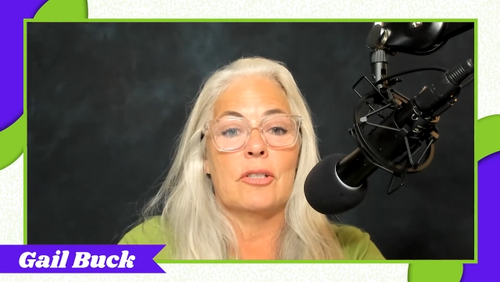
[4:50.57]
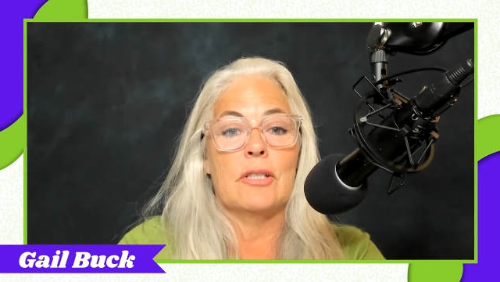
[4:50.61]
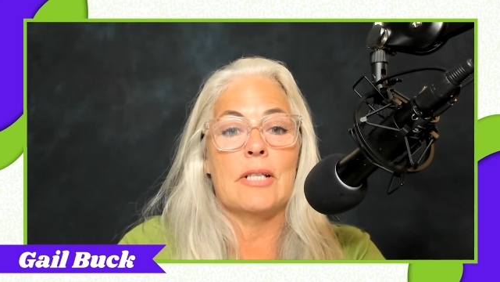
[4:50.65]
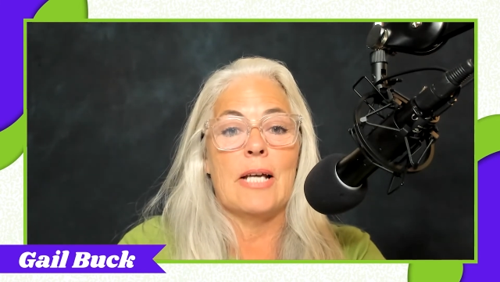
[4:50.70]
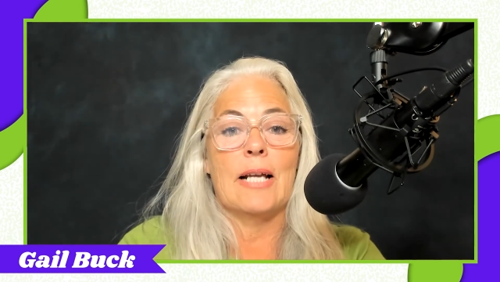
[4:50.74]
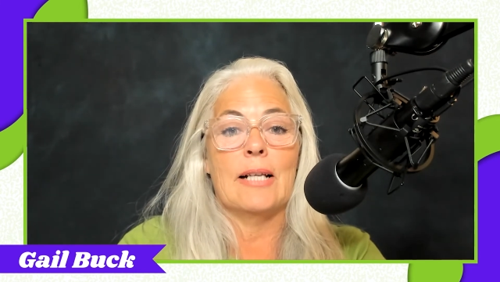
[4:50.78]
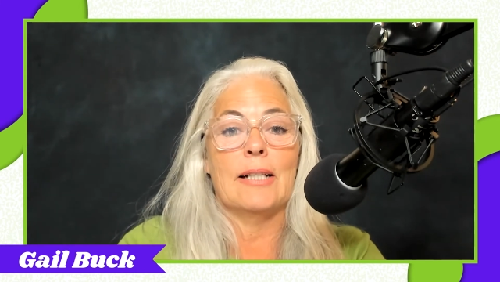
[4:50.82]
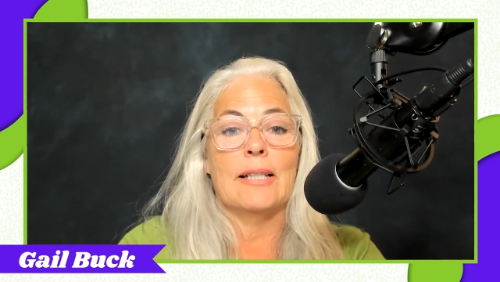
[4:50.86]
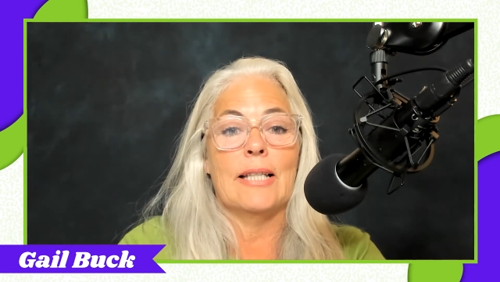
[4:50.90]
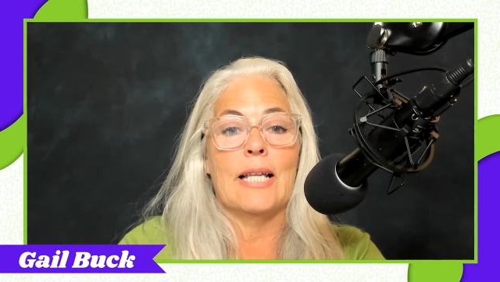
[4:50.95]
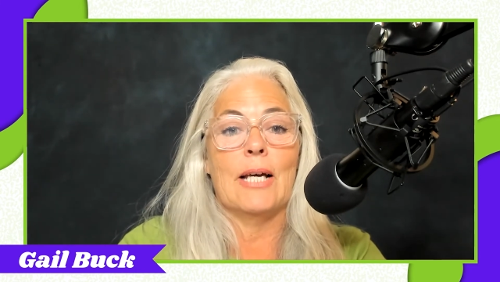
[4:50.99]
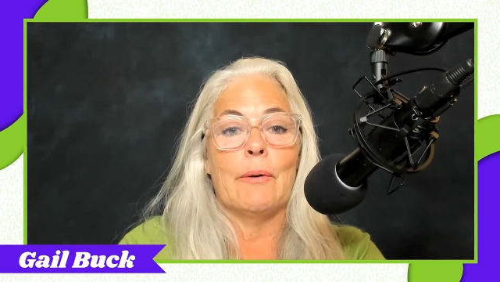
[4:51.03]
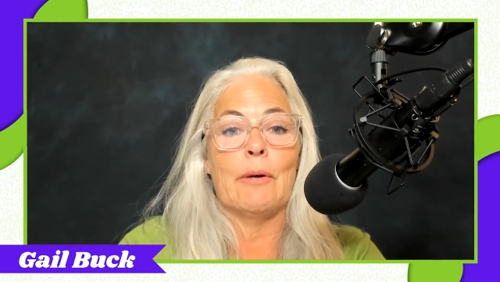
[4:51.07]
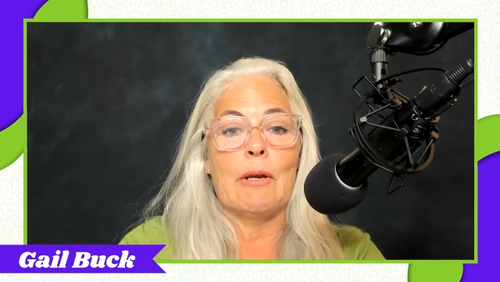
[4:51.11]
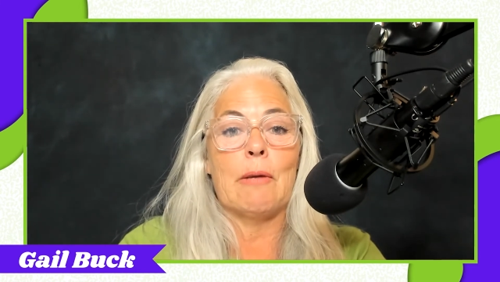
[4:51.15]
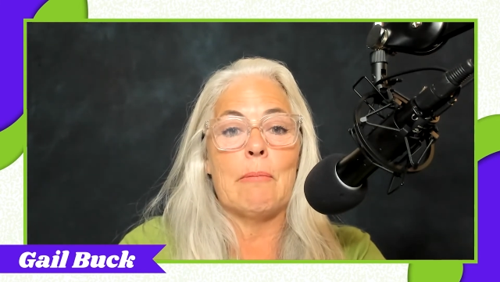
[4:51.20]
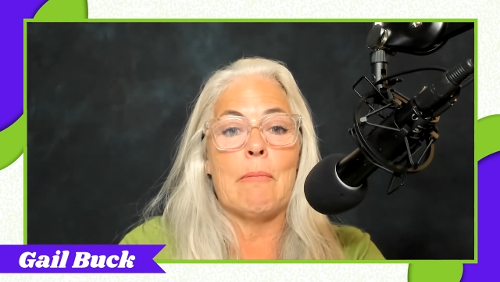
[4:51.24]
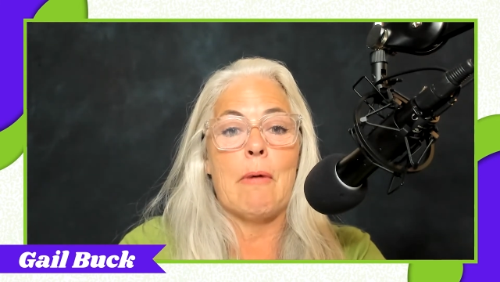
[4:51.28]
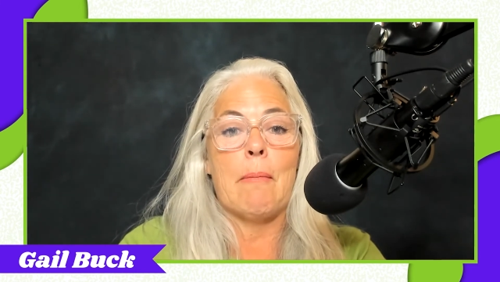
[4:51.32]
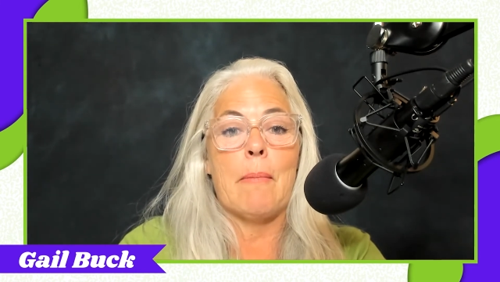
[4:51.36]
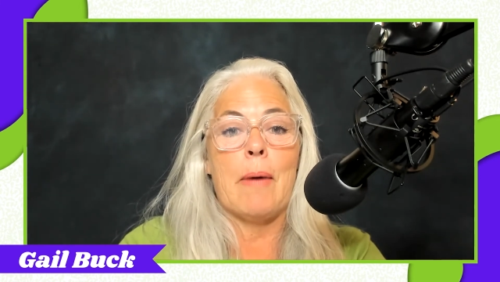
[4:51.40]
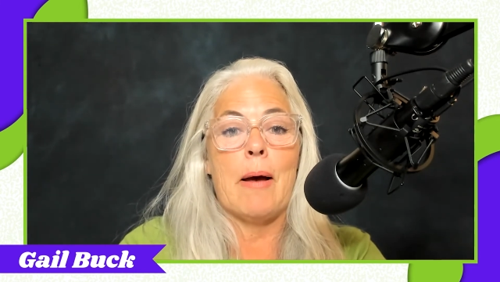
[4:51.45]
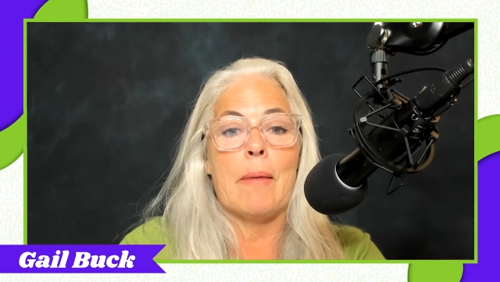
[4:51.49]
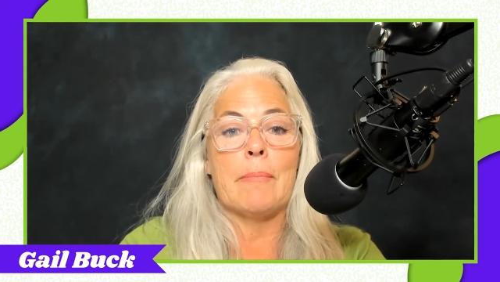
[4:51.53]
not allowing
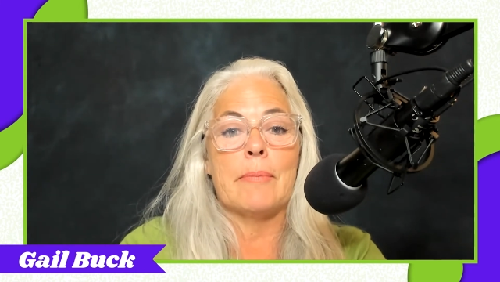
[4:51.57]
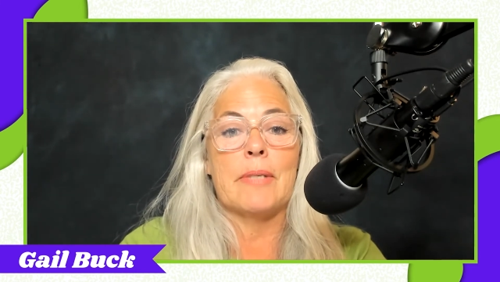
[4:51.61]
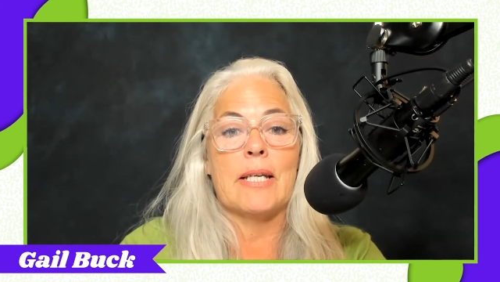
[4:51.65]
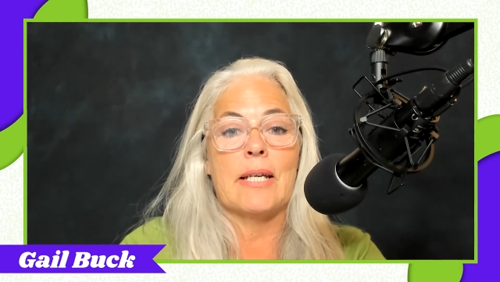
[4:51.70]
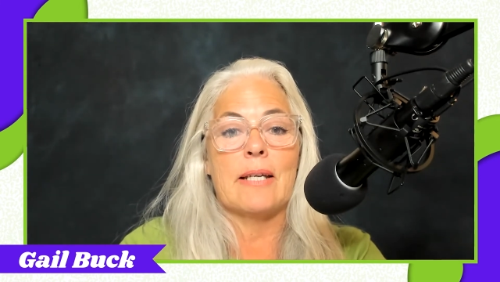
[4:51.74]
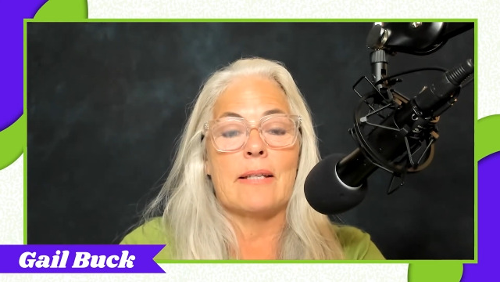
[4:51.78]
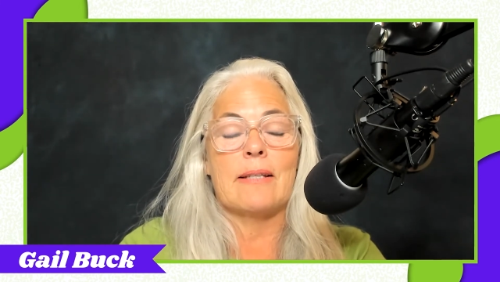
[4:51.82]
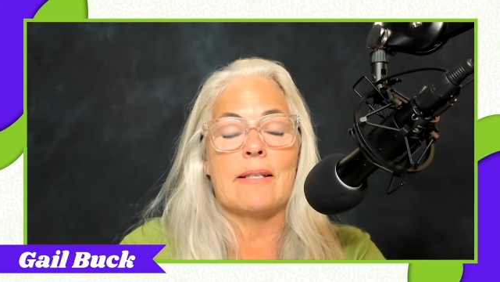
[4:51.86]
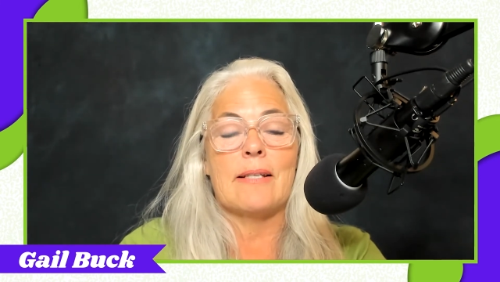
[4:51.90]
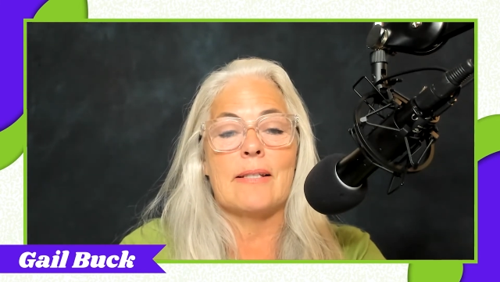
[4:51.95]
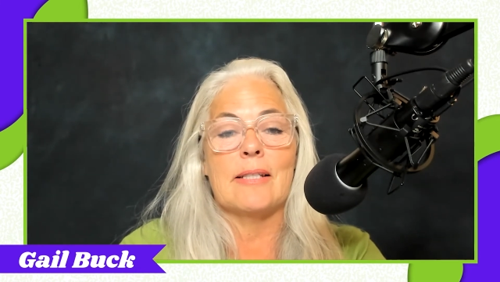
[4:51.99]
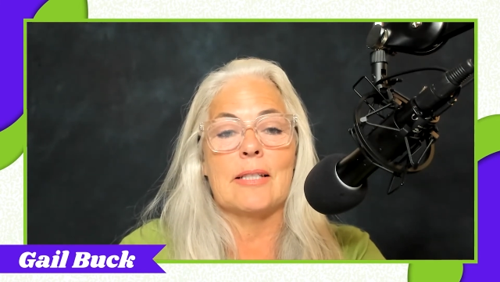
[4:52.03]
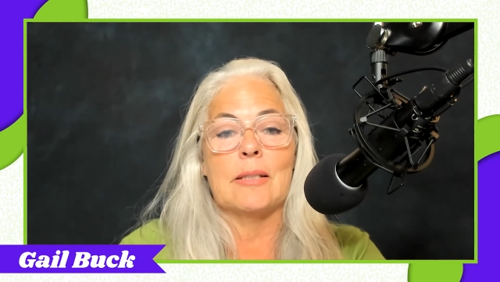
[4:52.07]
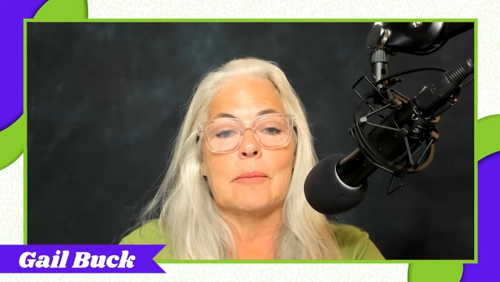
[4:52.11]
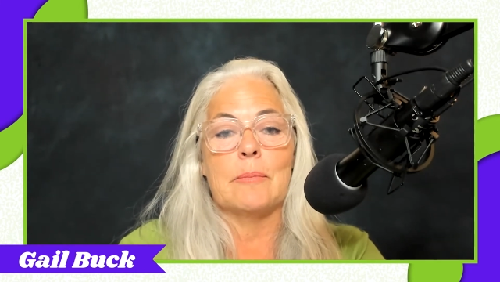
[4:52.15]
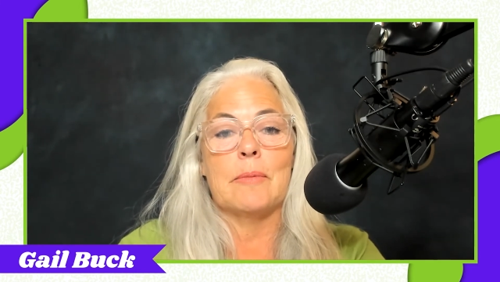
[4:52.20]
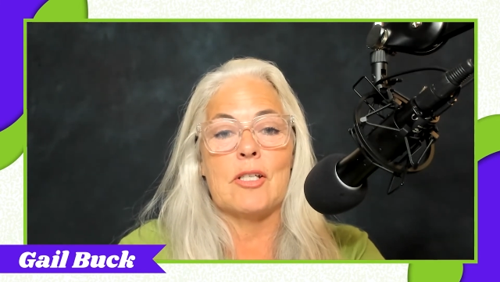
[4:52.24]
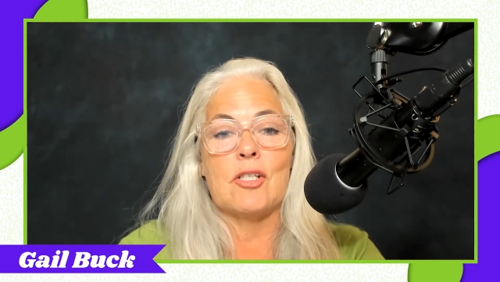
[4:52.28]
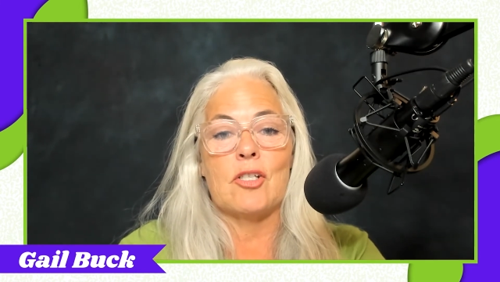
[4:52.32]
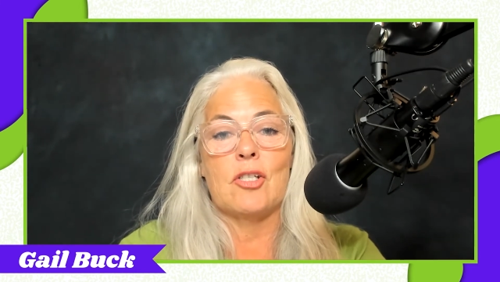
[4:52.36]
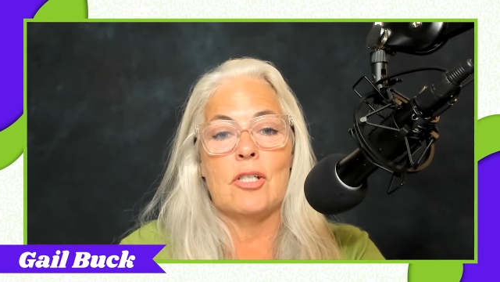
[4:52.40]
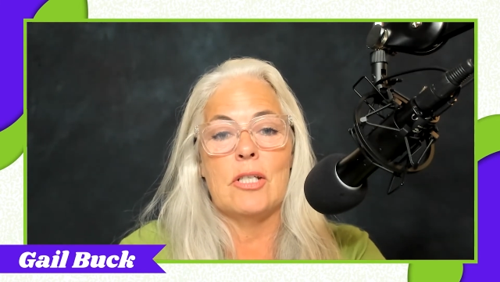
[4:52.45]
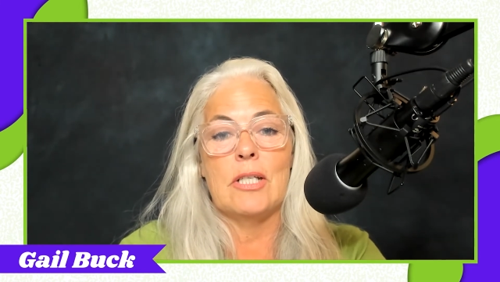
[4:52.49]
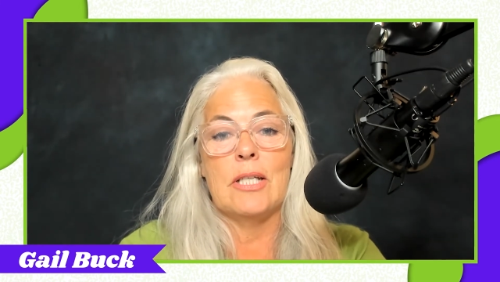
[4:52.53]
my mom to get the sleep
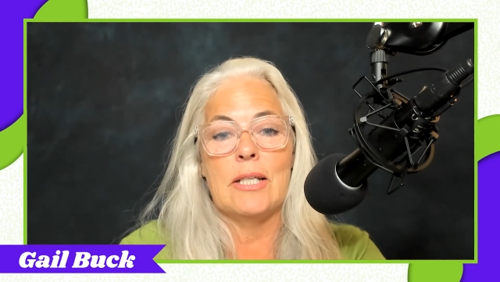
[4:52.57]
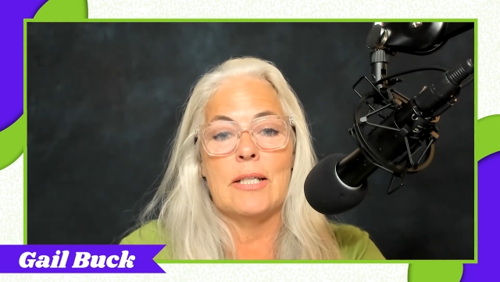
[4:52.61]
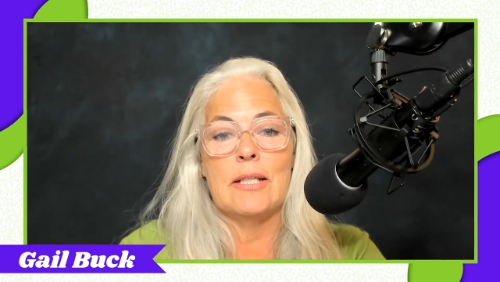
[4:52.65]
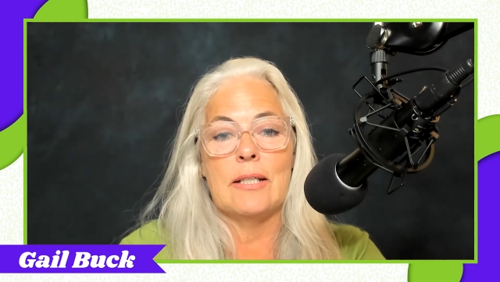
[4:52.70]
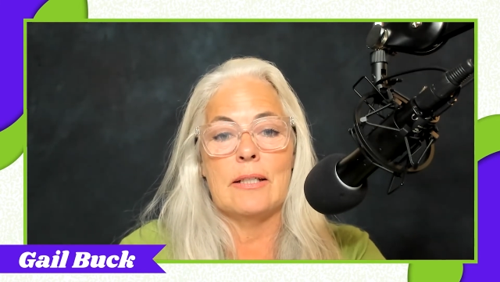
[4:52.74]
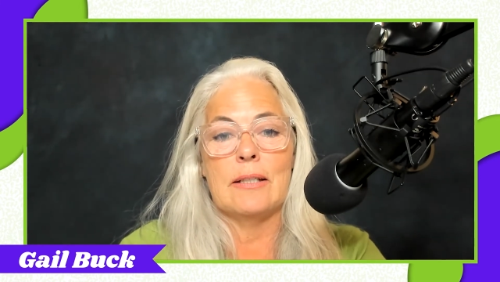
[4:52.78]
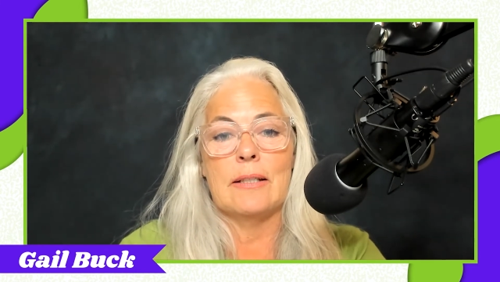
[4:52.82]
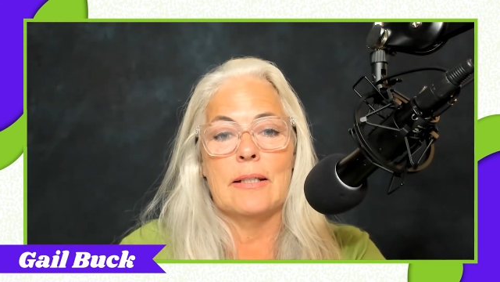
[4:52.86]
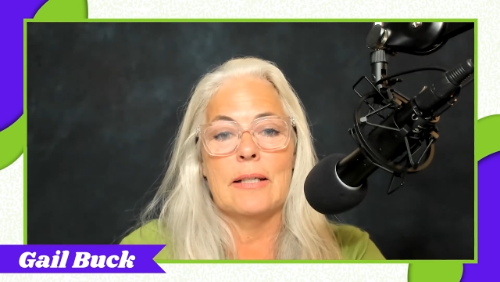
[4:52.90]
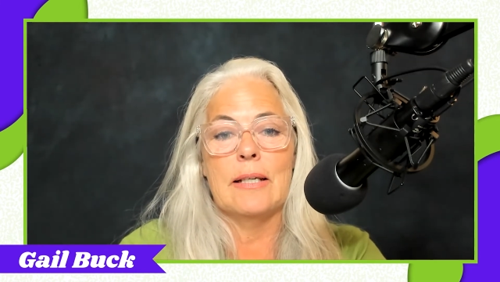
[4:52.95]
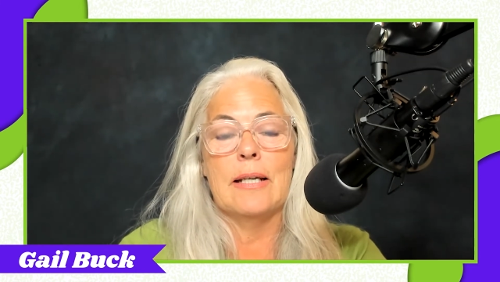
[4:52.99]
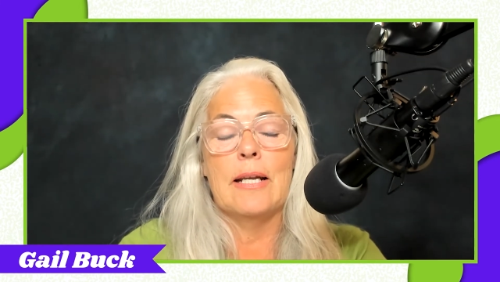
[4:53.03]
that she needed.